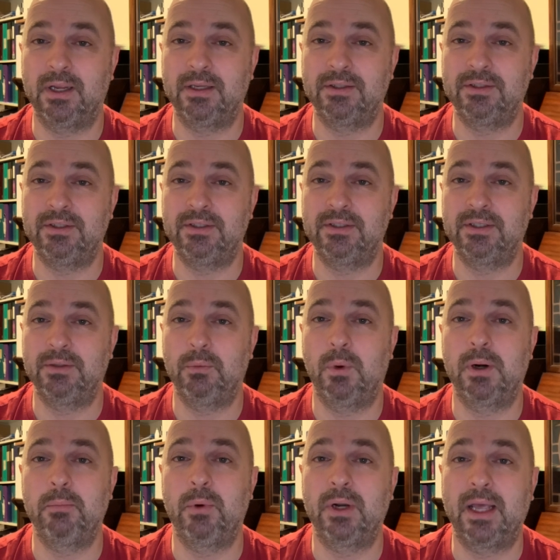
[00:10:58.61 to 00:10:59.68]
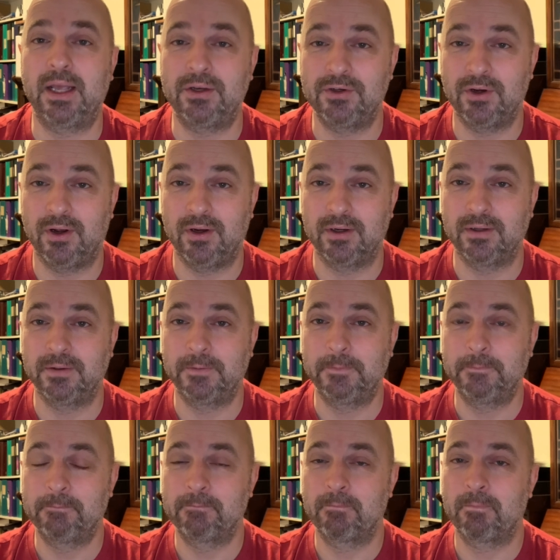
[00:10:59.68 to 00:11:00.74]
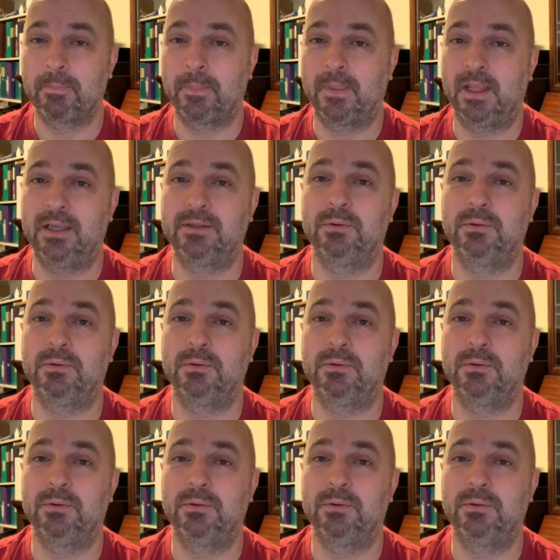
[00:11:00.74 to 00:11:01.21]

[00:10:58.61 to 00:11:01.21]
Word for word: and she said, what about a hedgehog? I said,